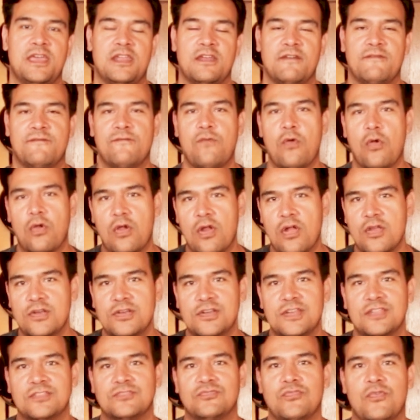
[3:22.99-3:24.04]
in a
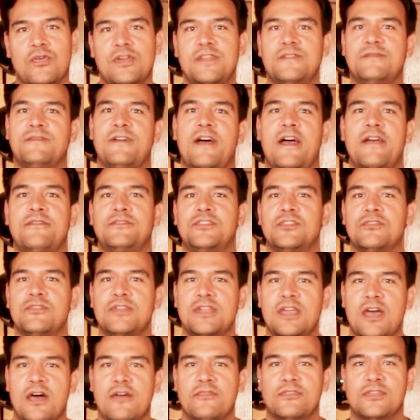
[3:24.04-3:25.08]

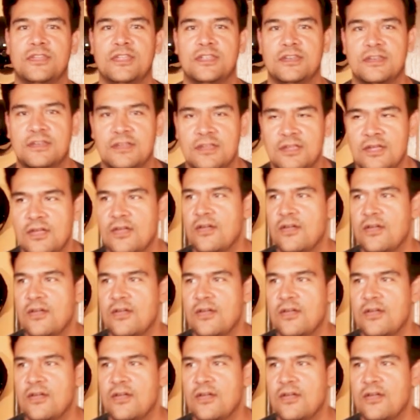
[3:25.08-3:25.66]
425-degree oven